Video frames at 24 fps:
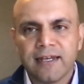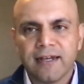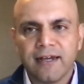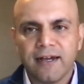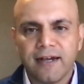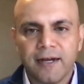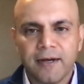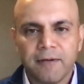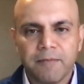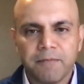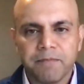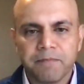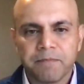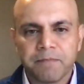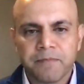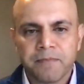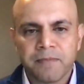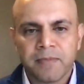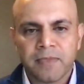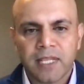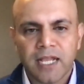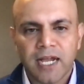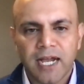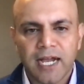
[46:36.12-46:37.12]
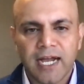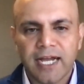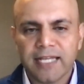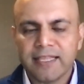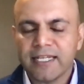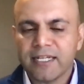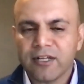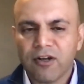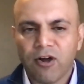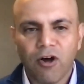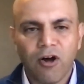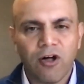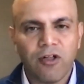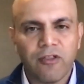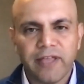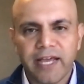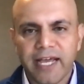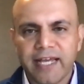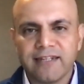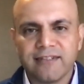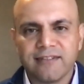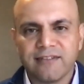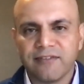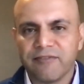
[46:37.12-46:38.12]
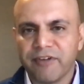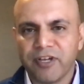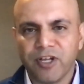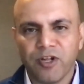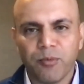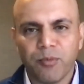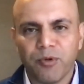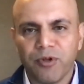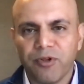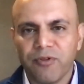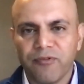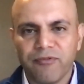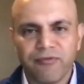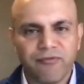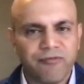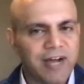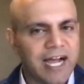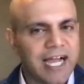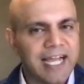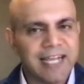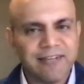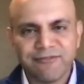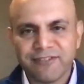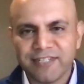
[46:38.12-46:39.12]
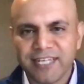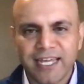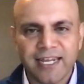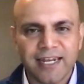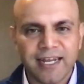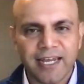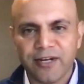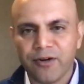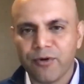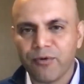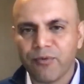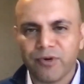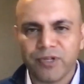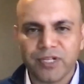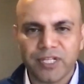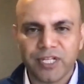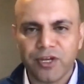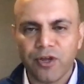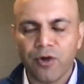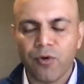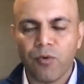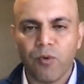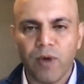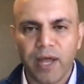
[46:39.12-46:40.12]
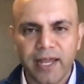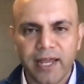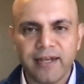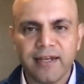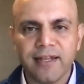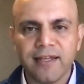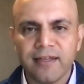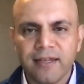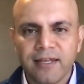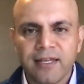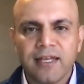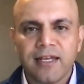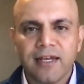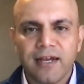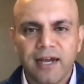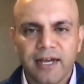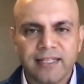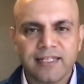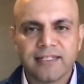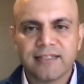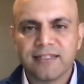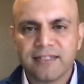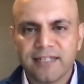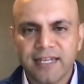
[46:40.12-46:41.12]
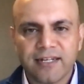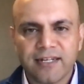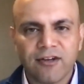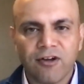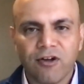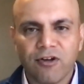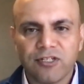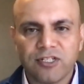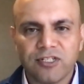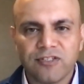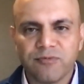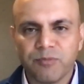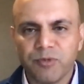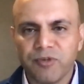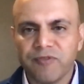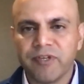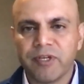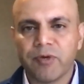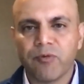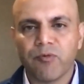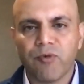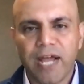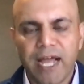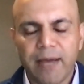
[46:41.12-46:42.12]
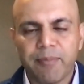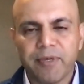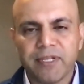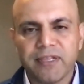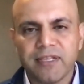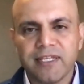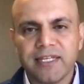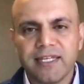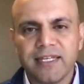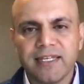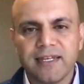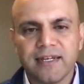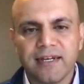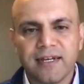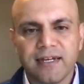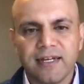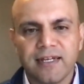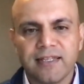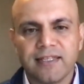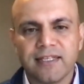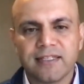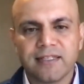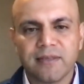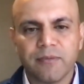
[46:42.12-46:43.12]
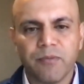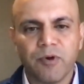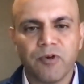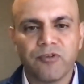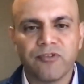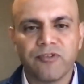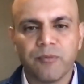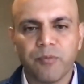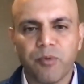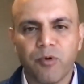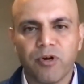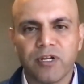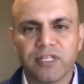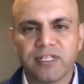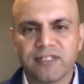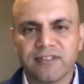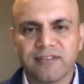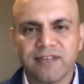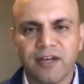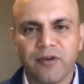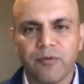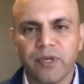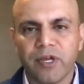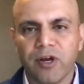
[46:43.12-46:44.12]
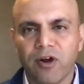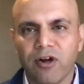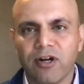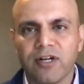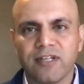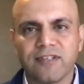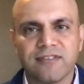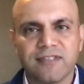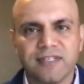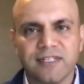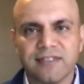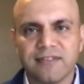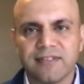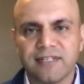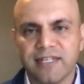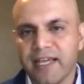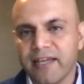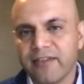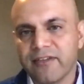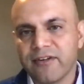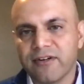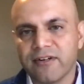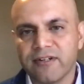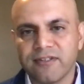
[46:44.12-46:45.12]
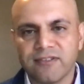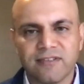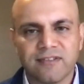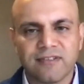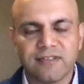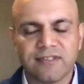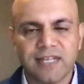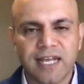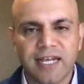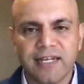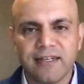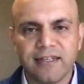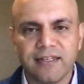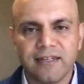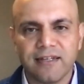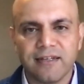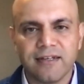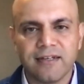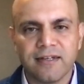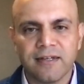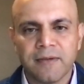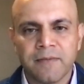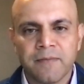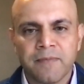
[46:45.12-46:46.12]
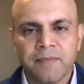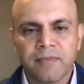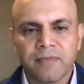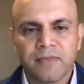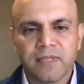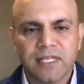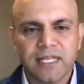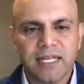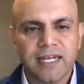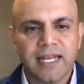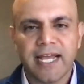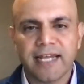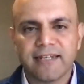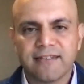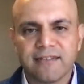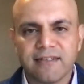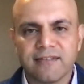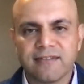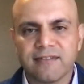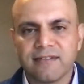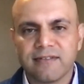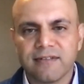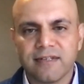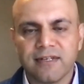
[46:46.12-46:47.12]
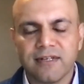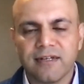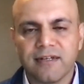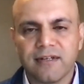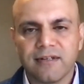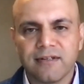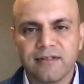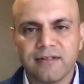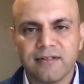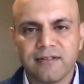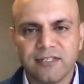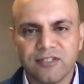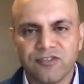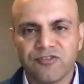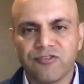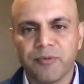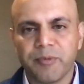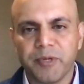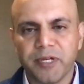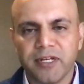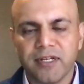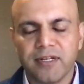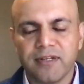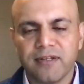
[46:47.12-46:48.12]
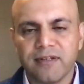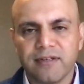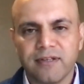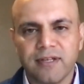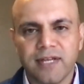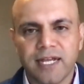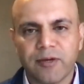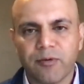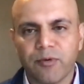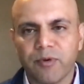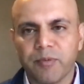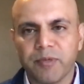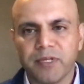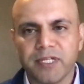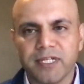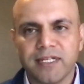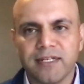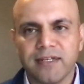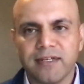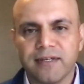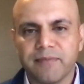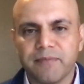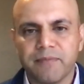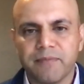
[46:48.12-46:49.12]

I think all that is available. 5, 10, I don't really know when. I think the technology is moving rapidly. I think the most important thing is how do we harness it together as a society to get access distributed equitably to